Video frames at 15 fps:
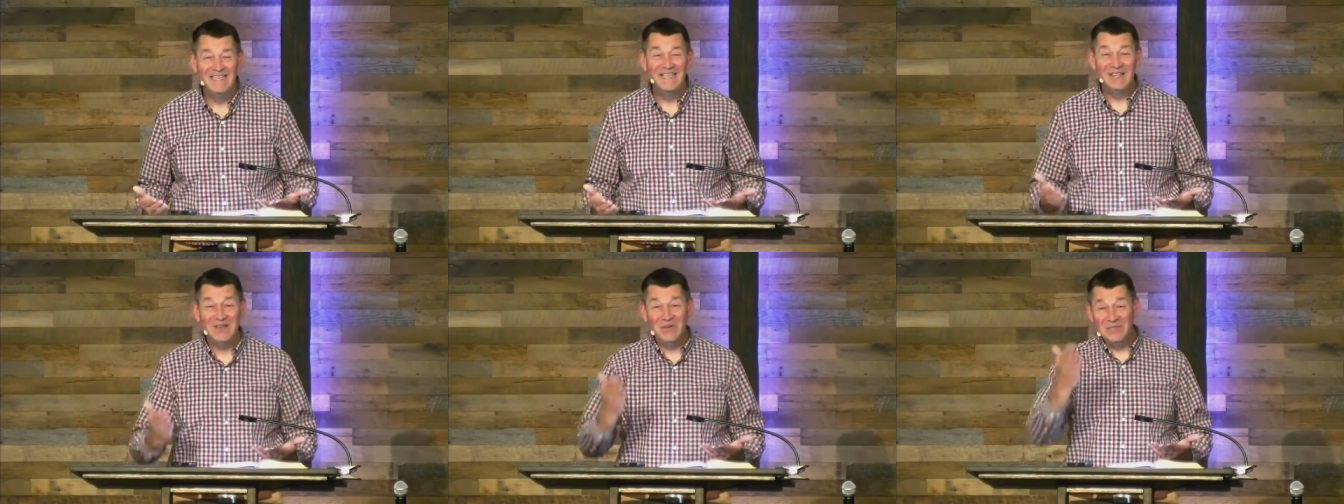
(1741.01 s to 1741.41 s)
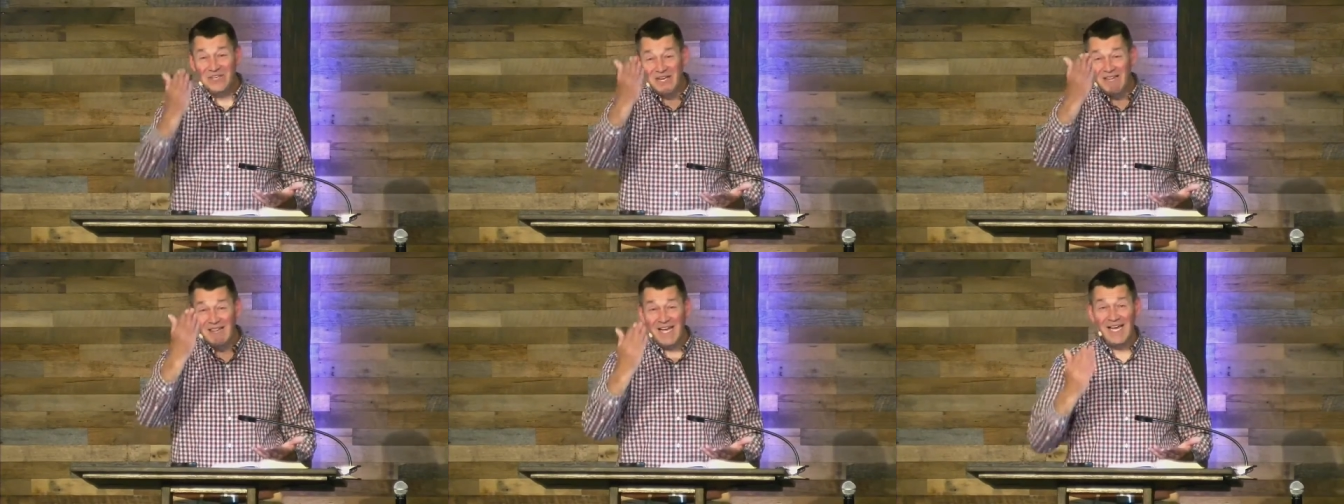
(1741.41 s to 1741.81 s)
Those
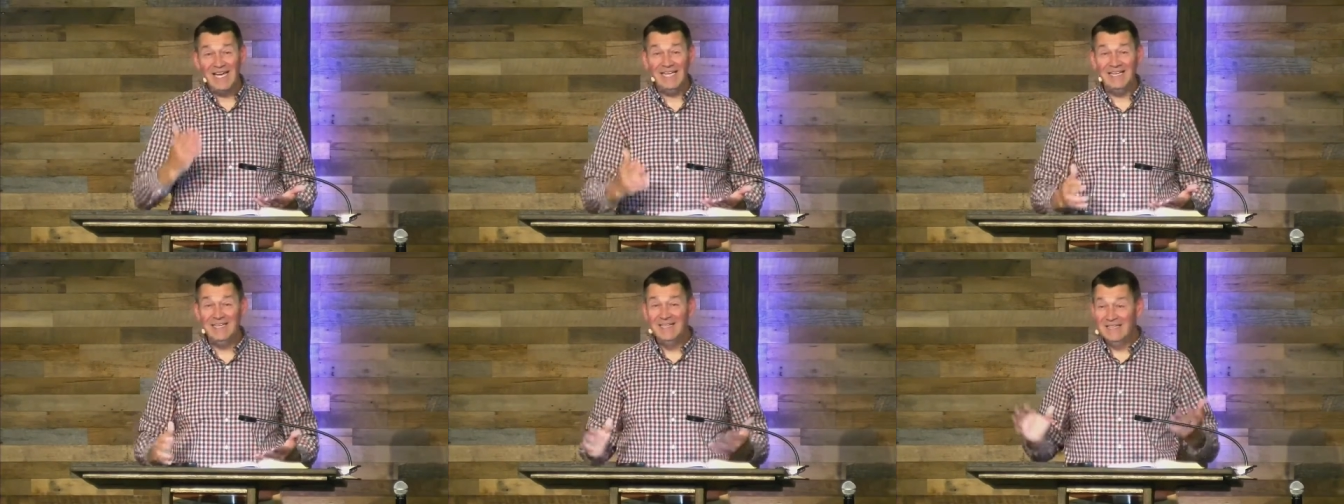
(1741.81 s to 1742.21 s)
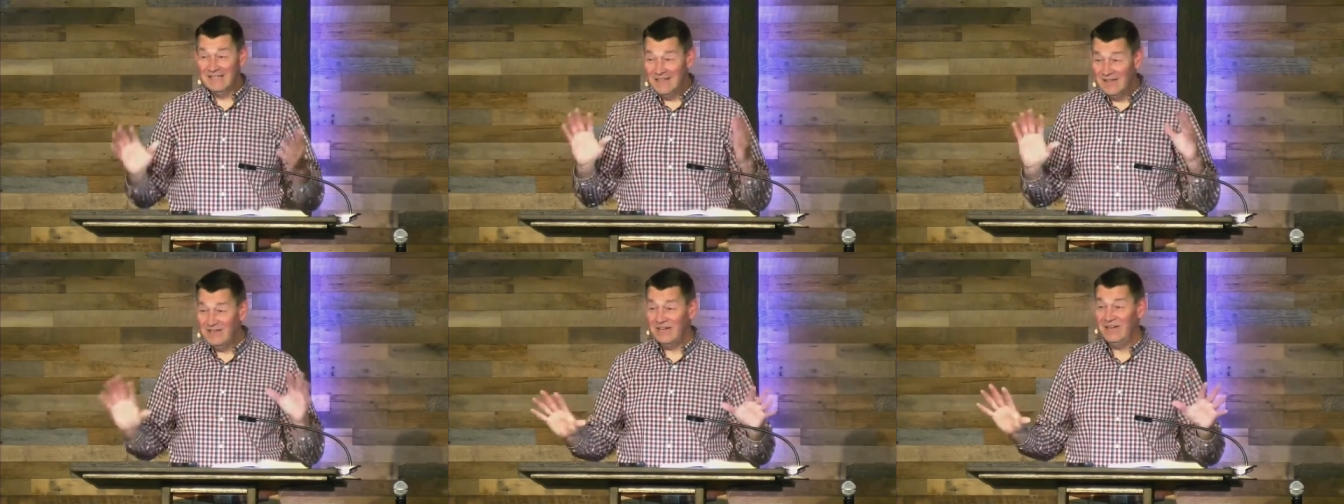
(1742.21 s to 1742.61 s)
online,
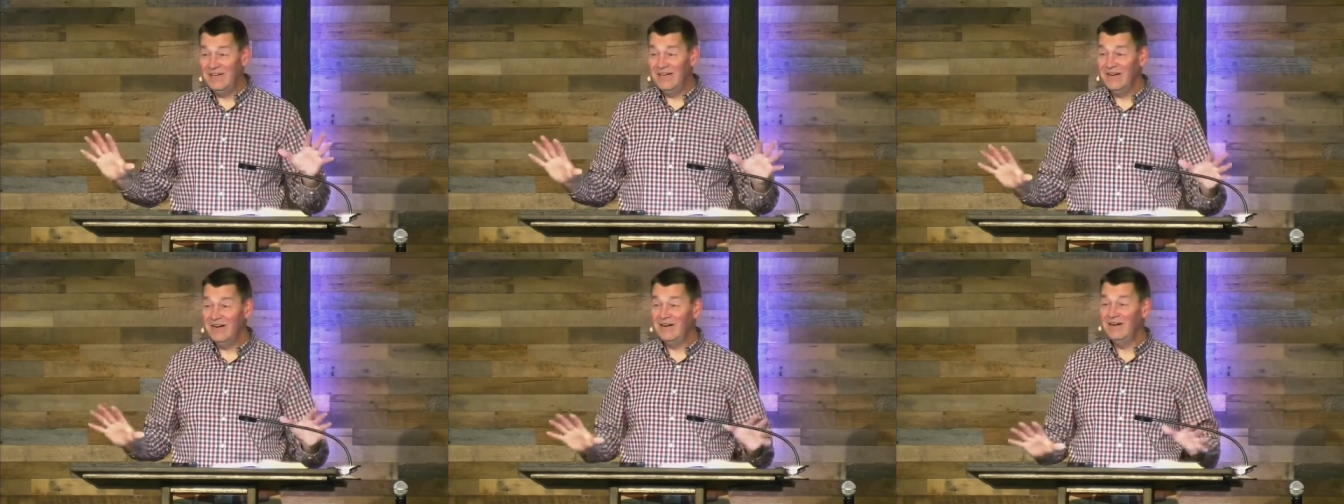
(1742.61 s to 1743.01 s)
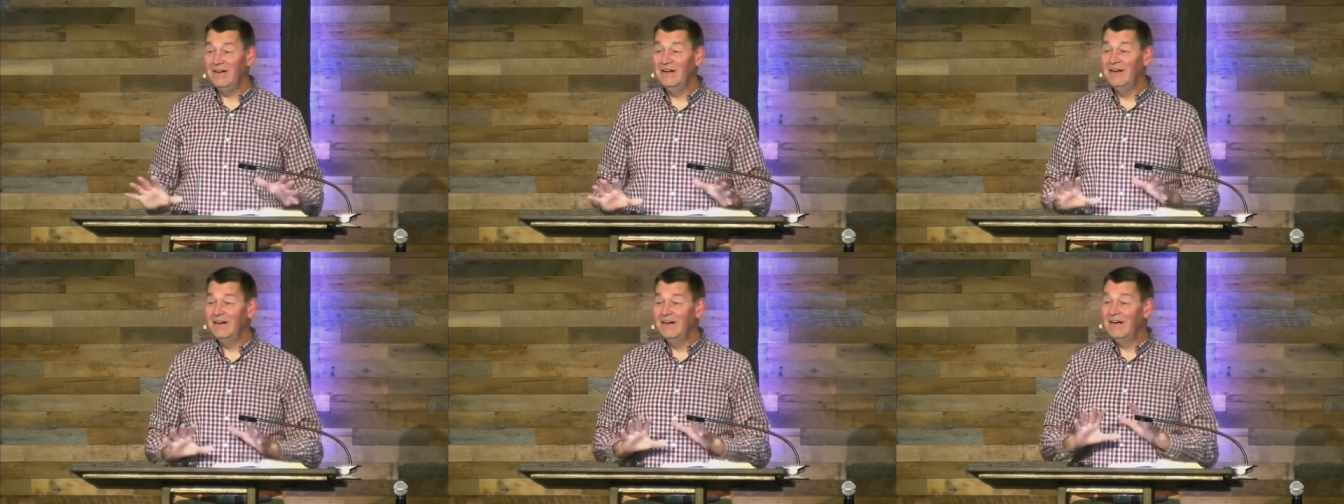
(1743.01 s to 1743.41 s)
those that are here,
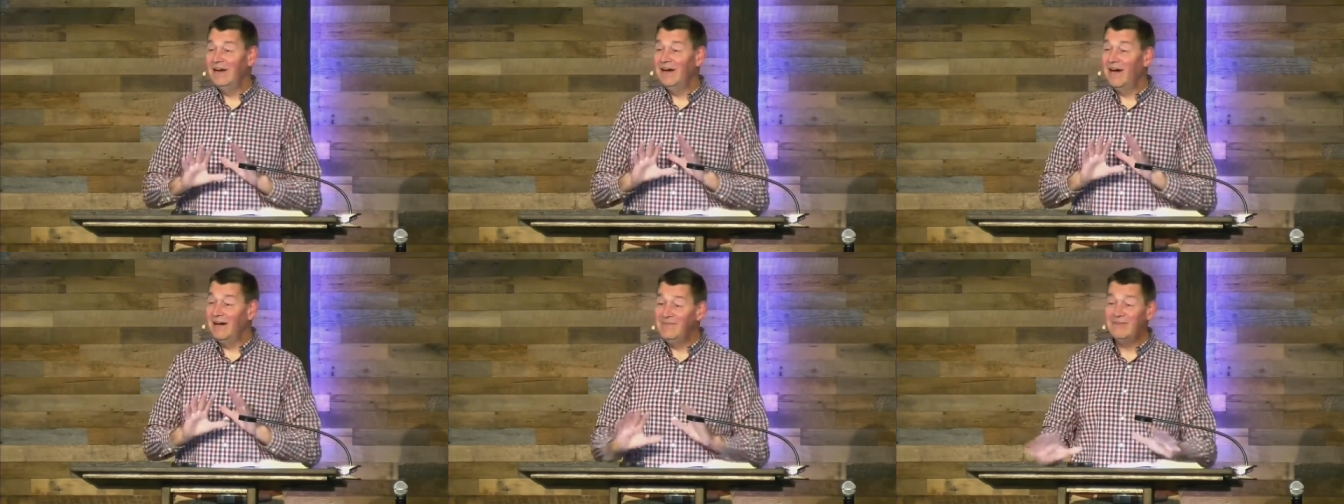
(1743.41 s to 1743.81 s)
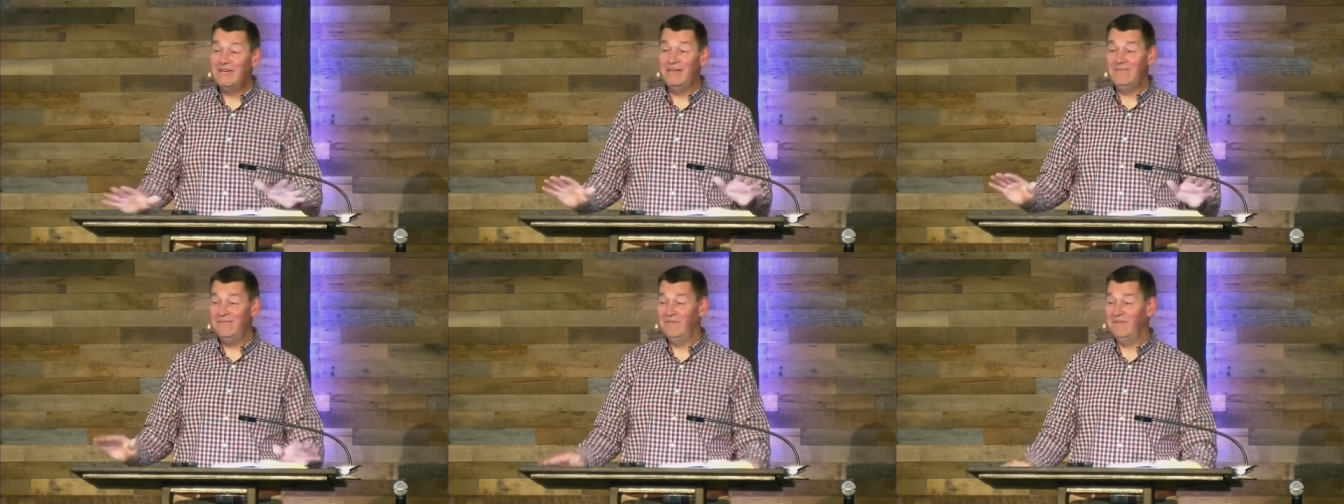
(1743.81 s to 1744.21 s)
I'm
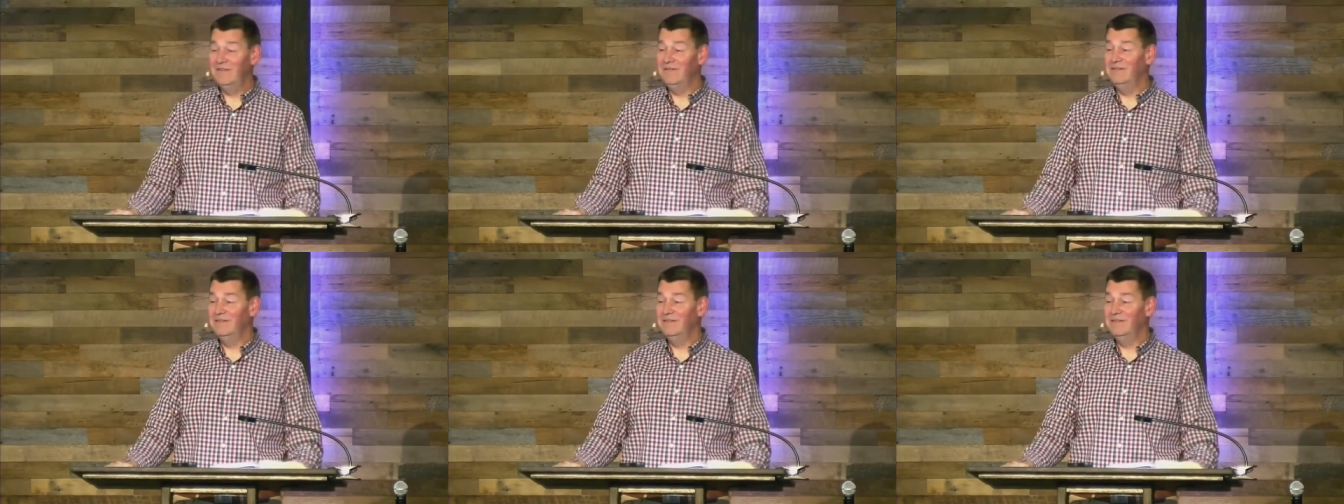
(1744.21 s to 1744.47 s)
grateful.